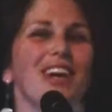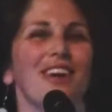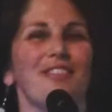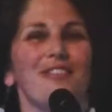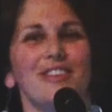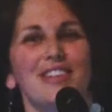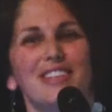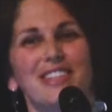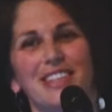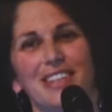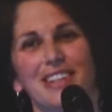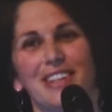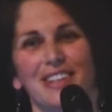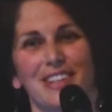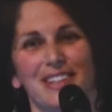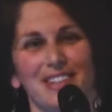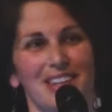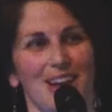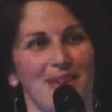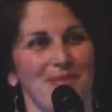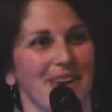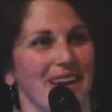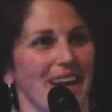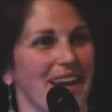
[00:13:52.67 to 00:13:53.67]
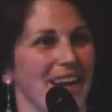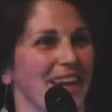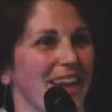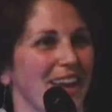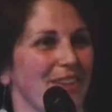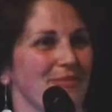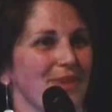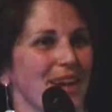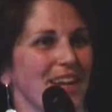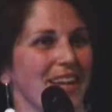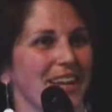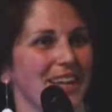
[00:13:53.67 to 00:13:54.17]
every single assignment I
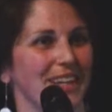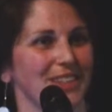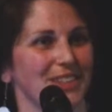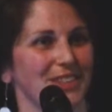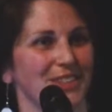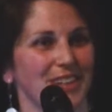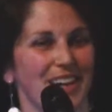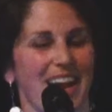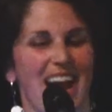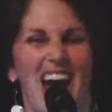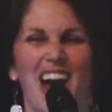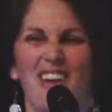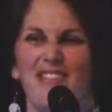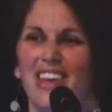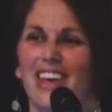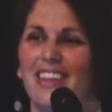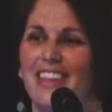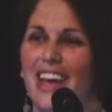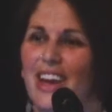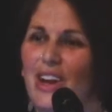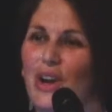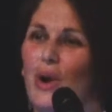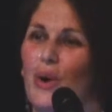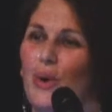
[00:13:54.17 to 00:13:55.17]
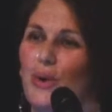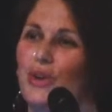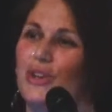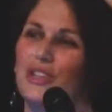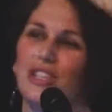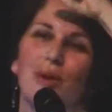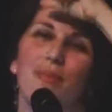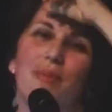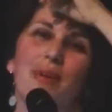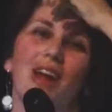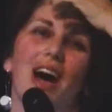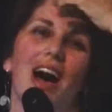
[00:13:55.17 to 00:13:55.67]
gave my kids could have that like
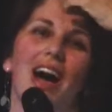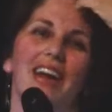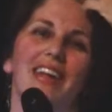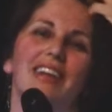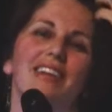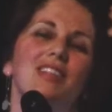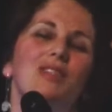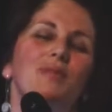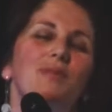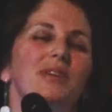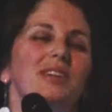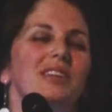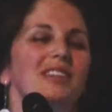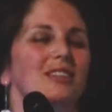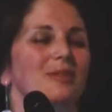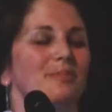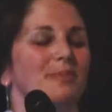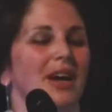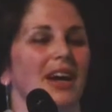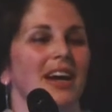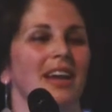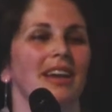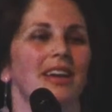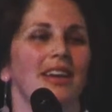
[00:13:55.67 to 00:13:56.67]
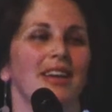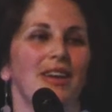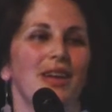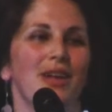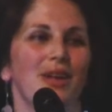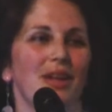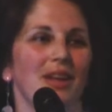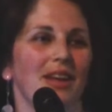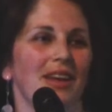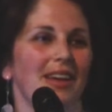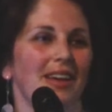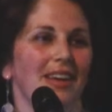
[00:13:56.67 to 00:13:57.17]
ownership and audience piece, but
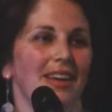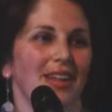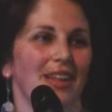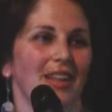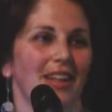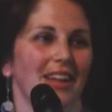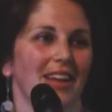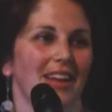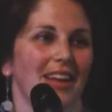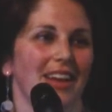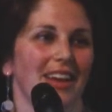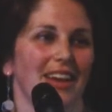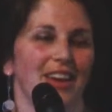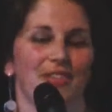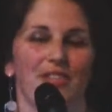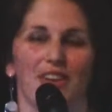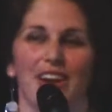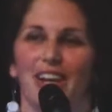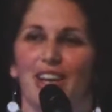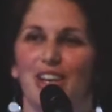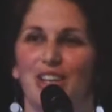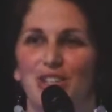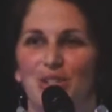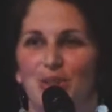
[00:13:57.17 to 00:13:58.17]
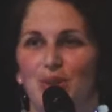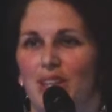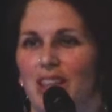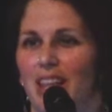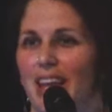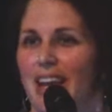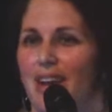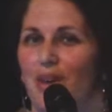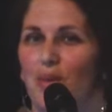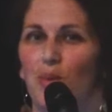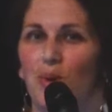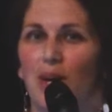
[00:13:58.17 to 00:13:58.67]
if I can do it
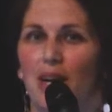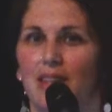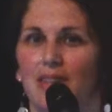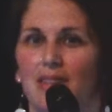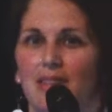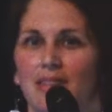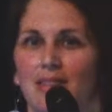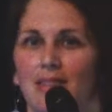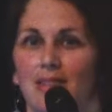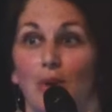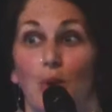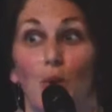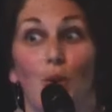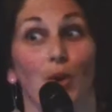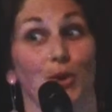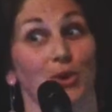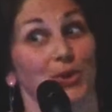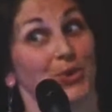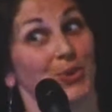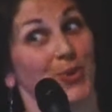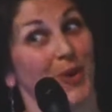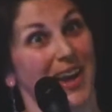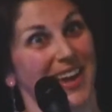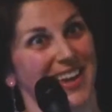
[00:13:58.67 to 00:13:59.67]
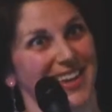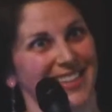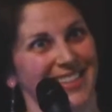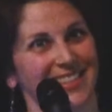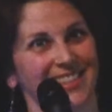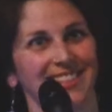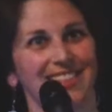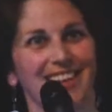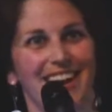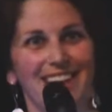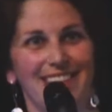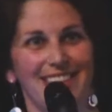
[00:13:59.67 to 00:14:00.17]
like once or
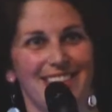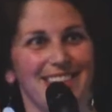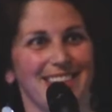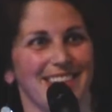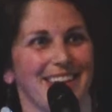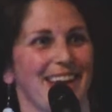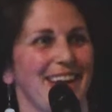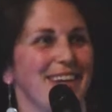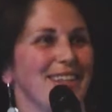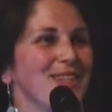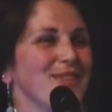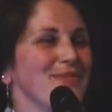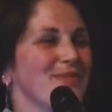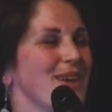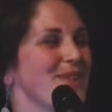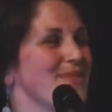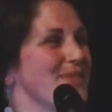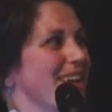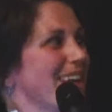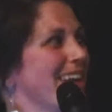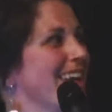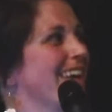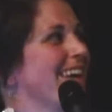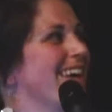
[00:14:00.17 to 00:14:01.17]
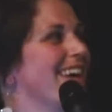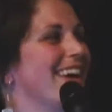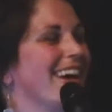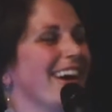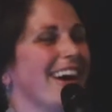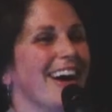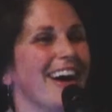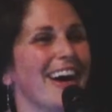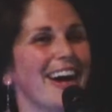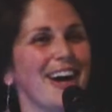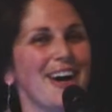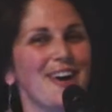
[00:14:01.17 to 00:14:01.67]
twice, as the case may be,
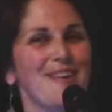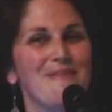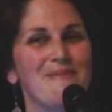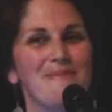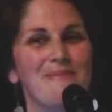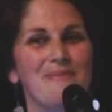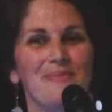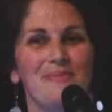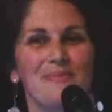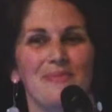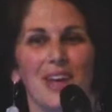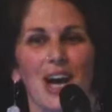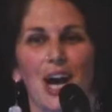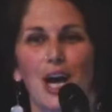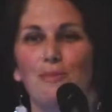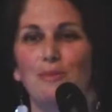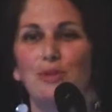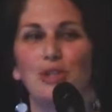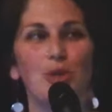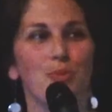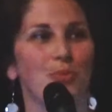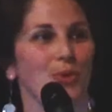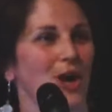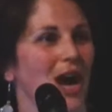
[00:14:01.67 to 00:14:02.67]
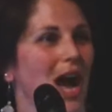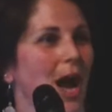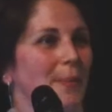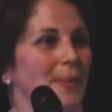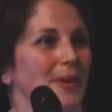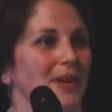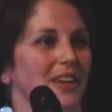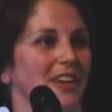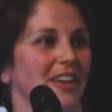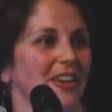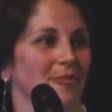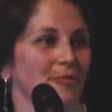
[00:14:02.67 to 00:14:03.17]
I'm super happy
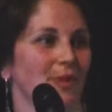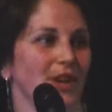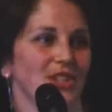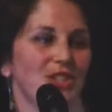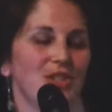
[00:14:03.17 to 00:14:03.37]
to give my